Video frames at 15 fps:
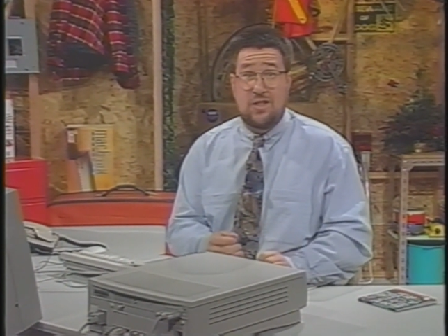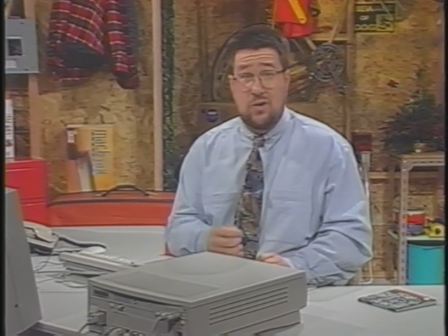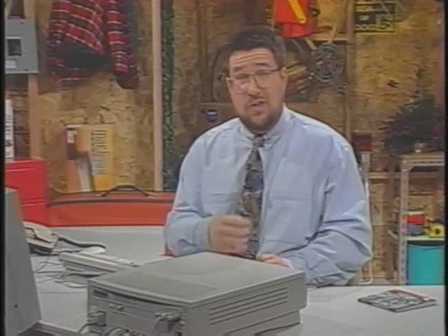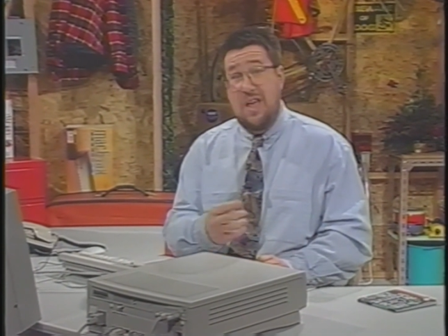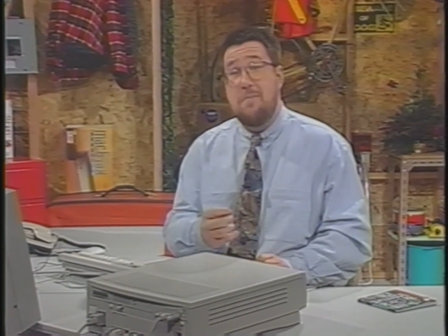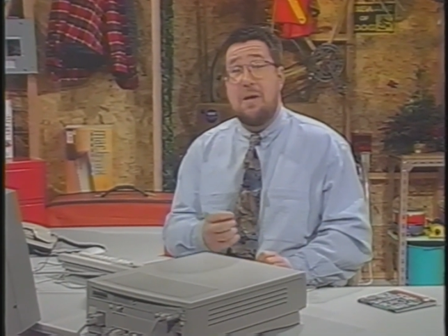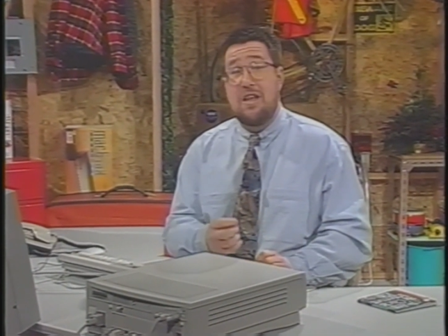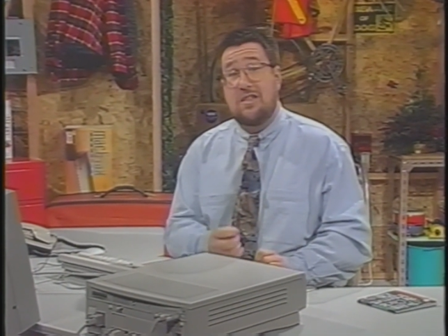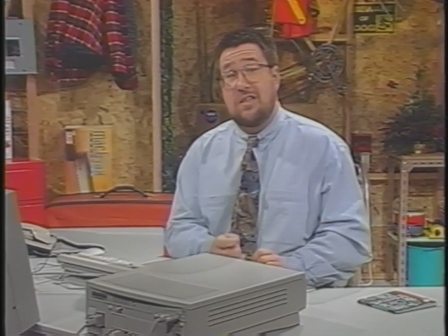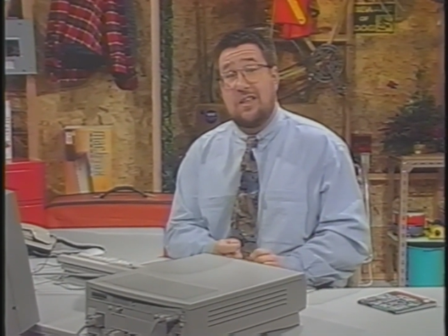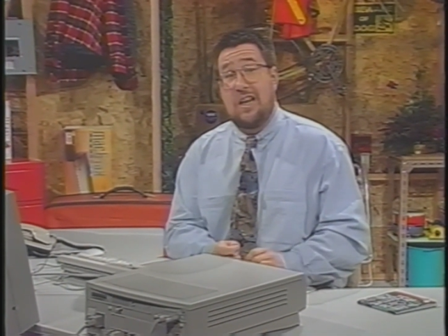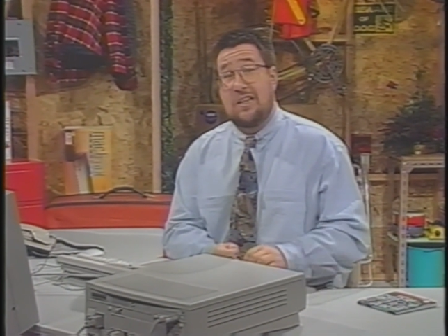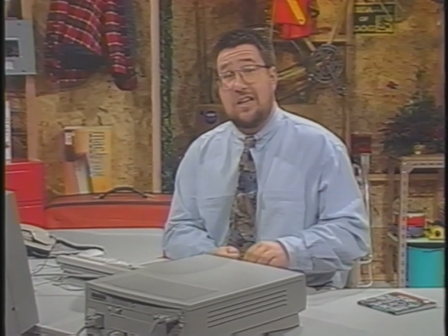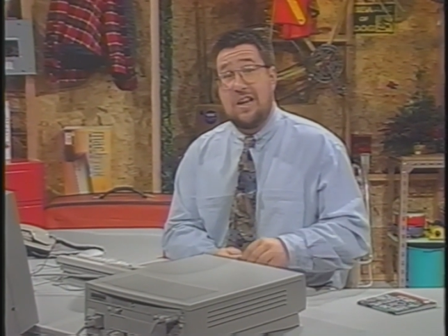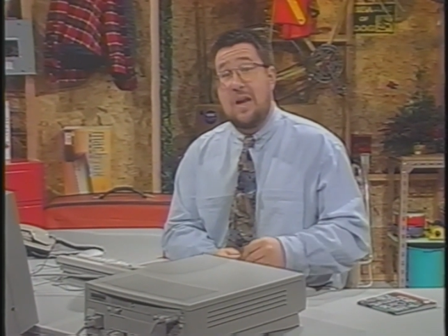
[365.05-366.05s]
so they may
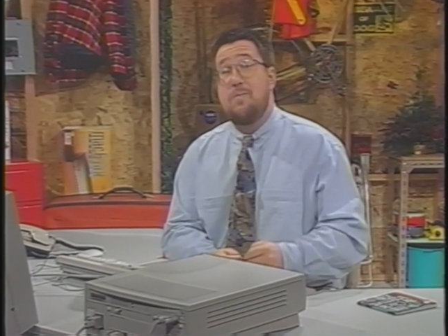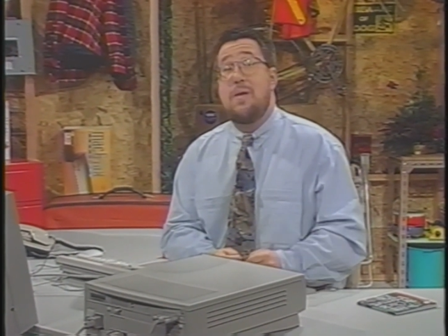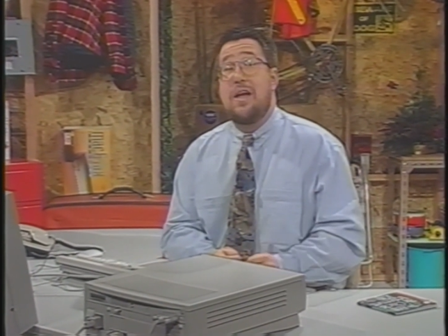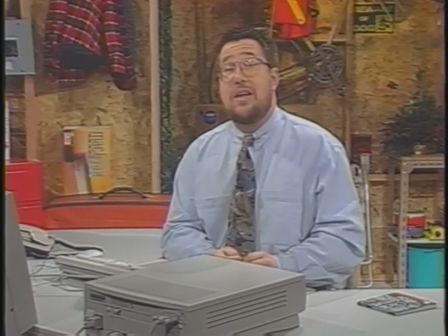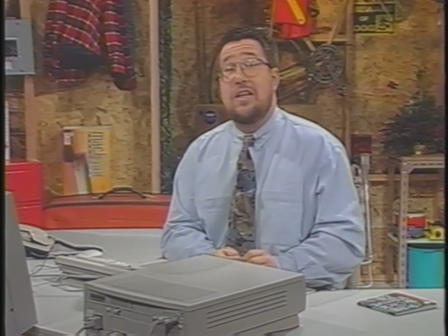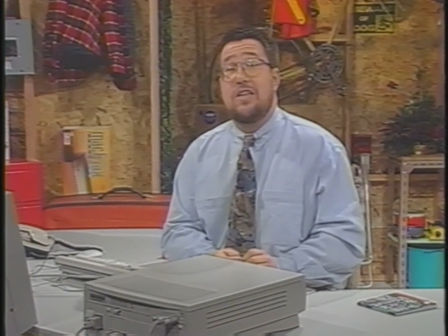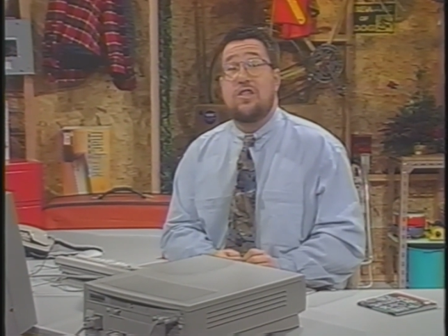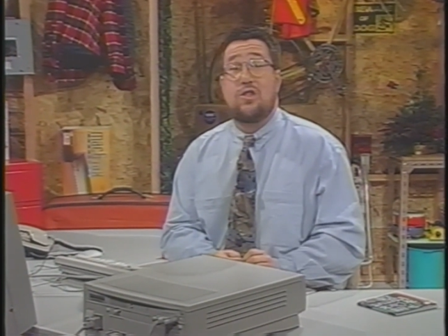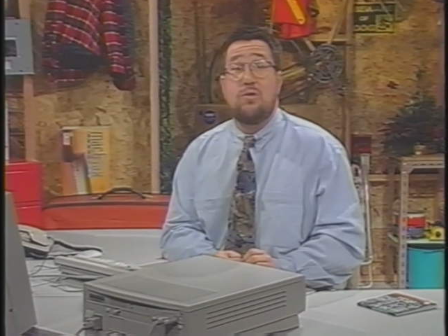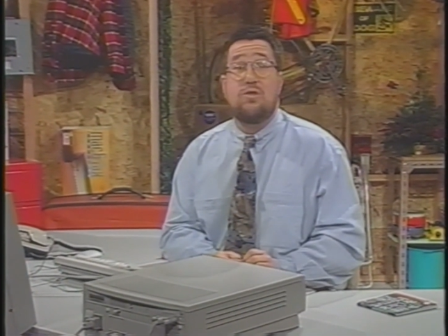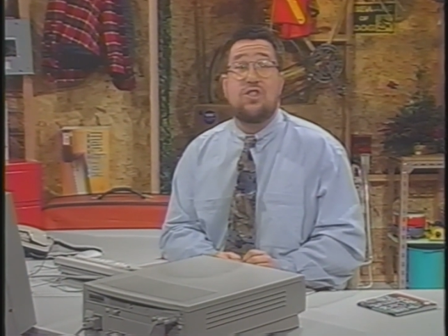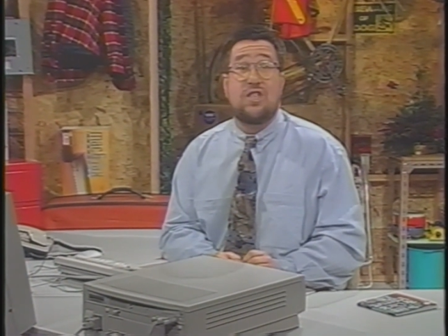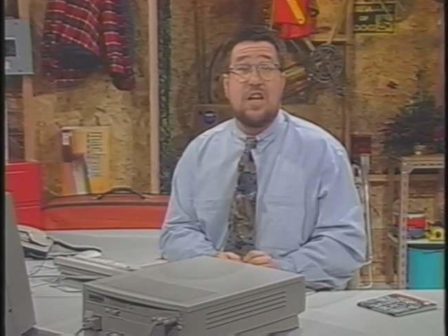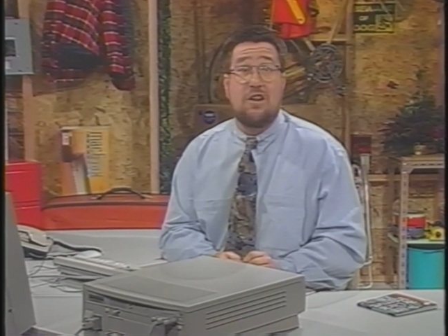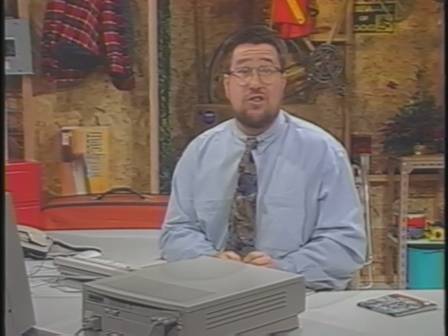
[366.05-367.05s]
select a name that
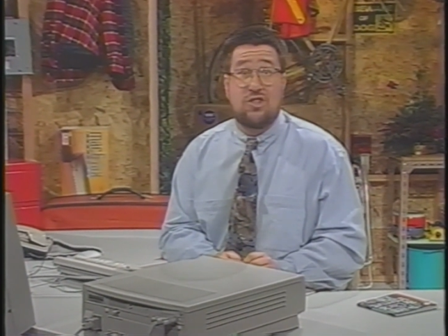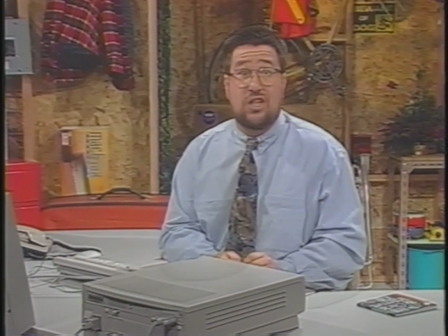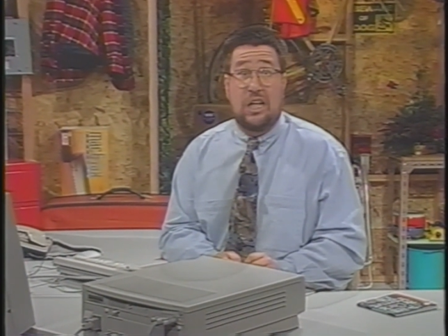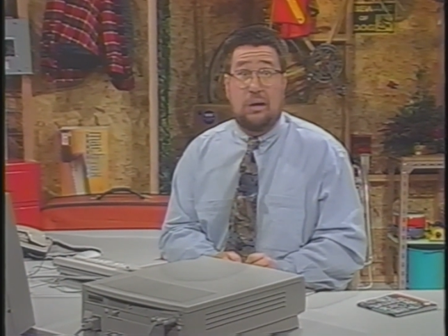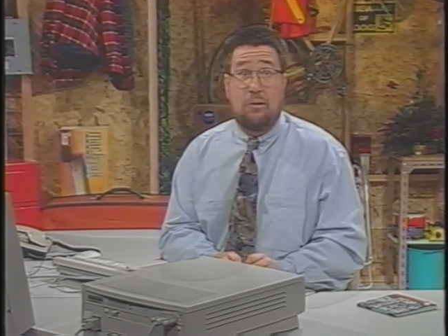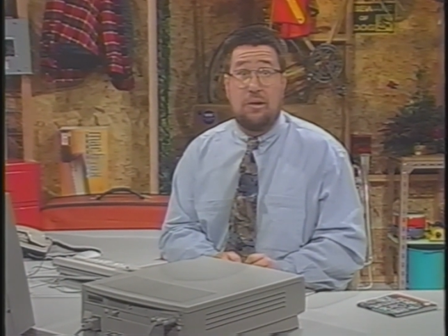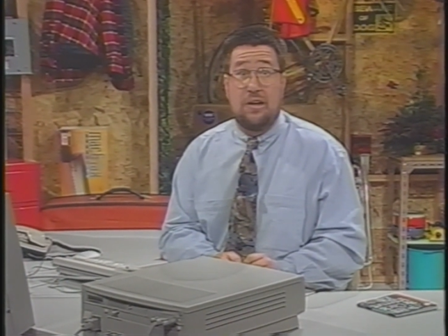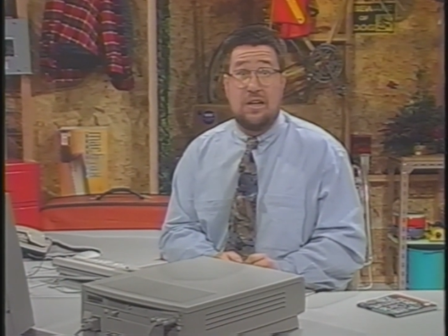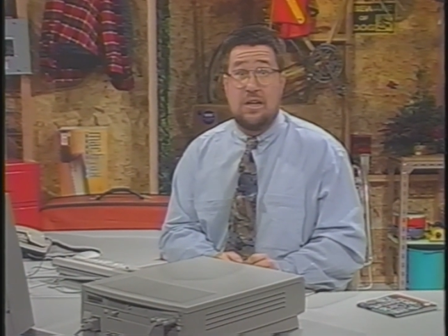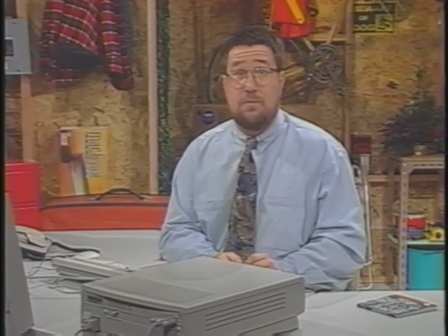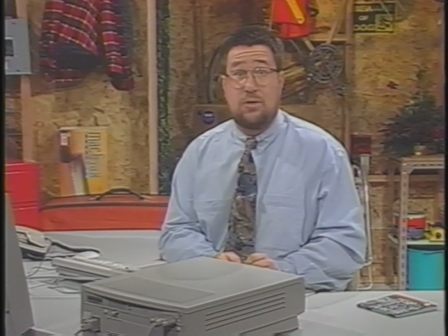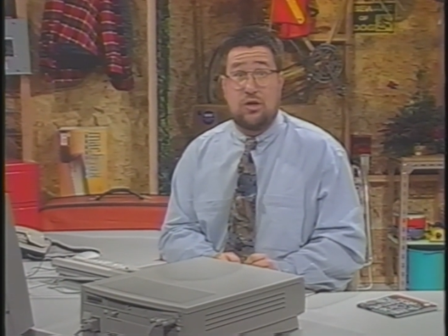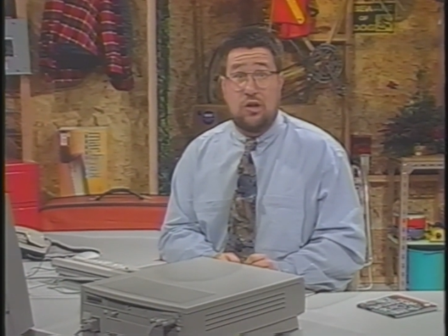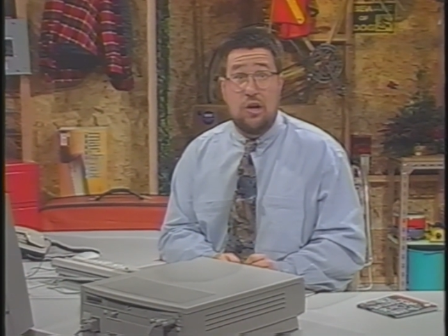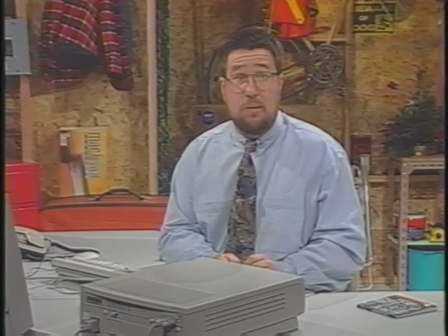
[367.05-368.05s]
suits their secret and
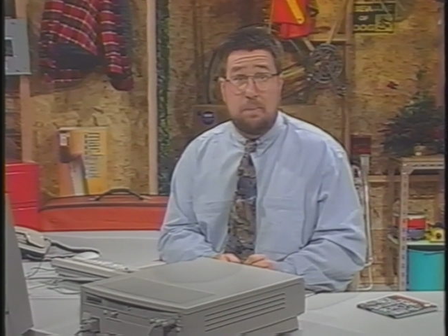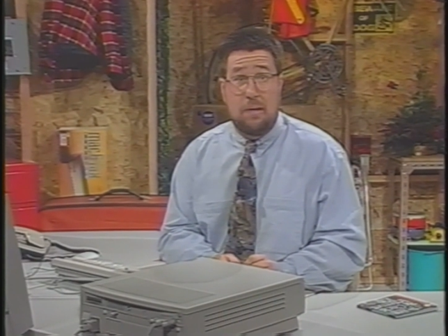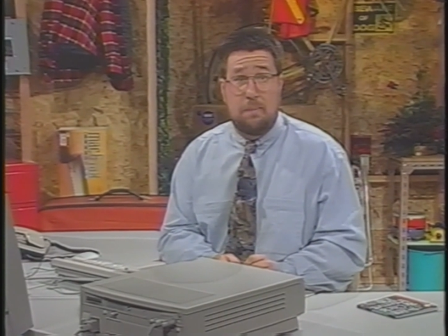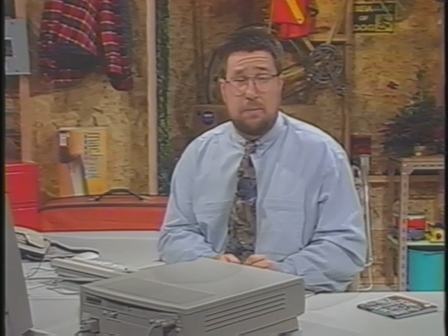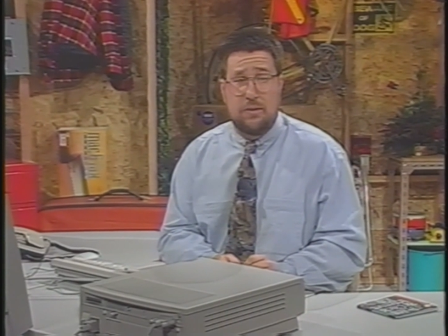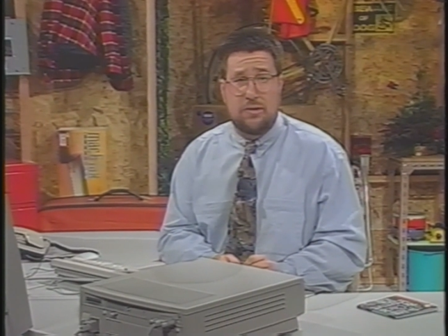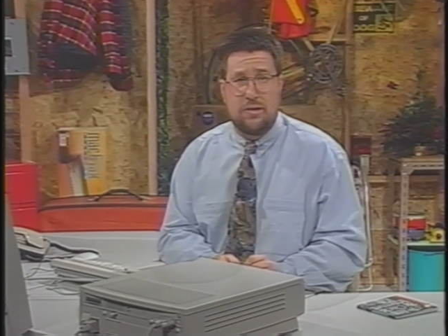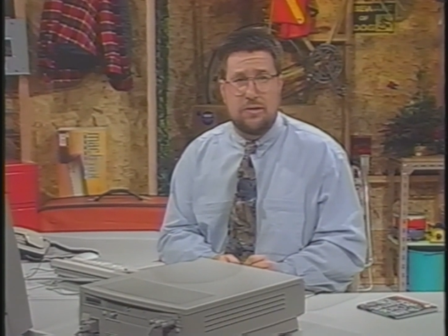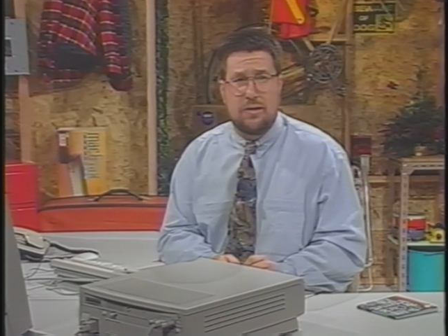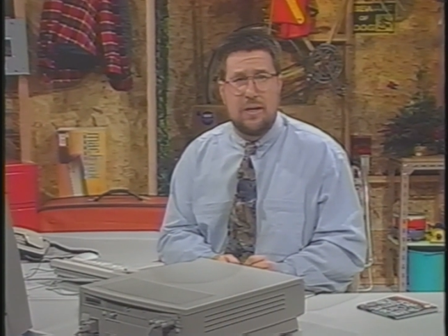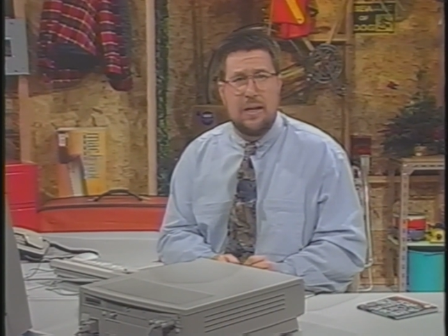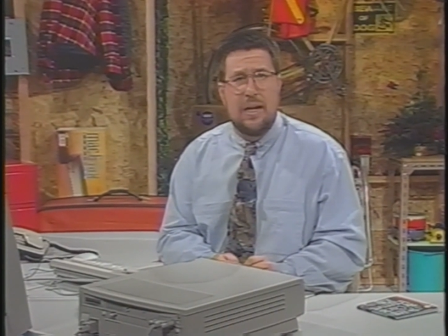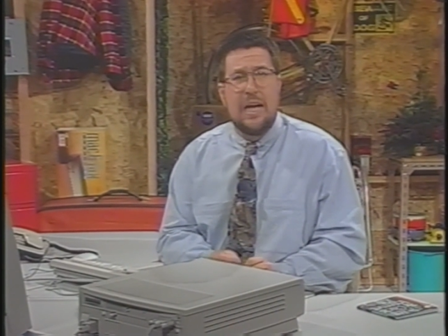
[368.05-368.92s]
obscure purposes.